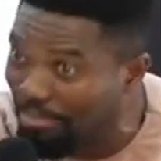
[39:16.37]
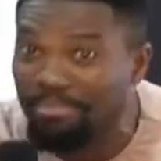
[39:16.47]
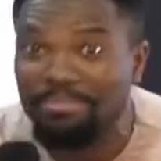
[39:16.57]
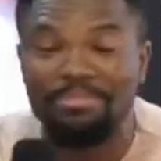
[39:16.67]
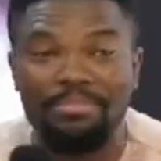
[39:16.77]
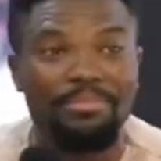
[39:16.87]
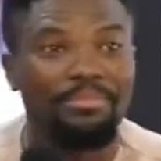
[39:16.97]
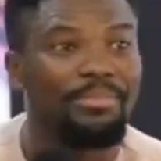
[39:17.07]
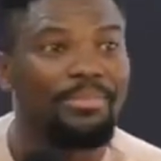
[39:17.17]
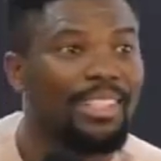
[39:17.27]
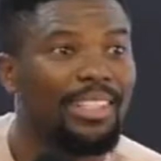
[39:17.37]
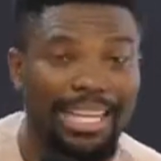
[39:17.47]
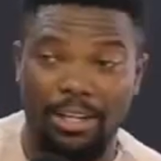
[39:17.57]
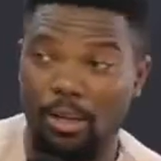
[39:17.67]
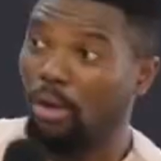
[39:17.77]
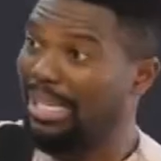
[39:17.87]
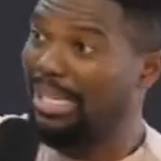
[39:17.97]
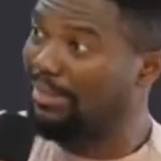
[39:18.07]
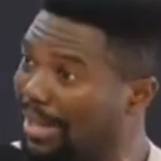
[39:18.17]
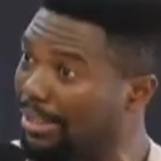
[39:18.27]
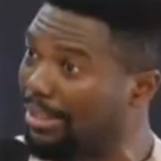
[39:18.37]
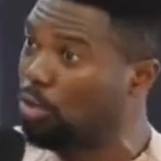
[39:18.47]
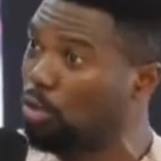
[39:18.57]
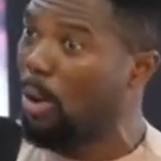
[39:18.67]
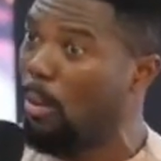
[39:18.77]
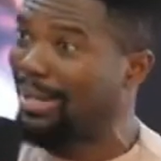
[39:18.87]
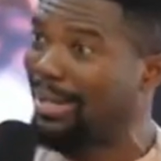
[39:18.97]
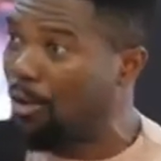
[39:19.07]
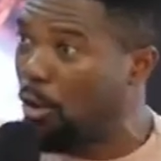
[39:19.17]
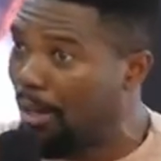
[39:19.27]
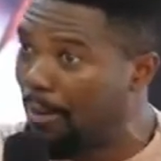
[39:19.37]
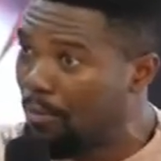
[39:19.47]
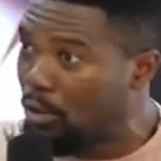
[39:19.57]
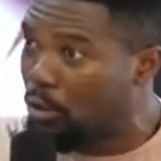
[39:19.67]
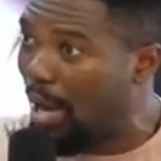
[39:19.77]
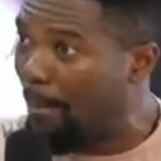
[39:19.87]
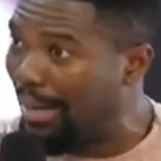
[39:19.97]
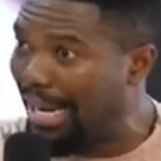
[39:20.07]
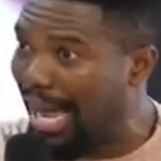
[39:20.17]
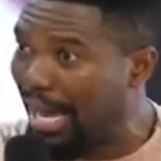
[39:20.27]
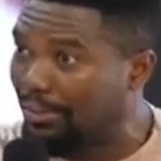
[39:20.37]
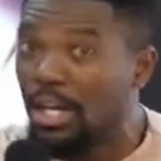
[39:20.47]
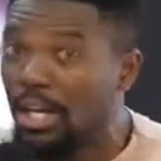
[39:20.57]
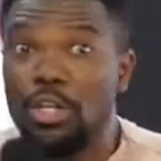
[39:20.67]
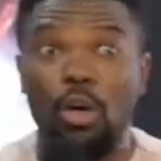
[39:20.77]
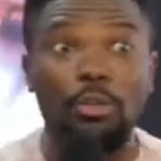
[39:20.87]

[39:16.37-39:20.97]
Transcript: fire yet." Hey, pray for them. That God gives them grace to do the work they are doing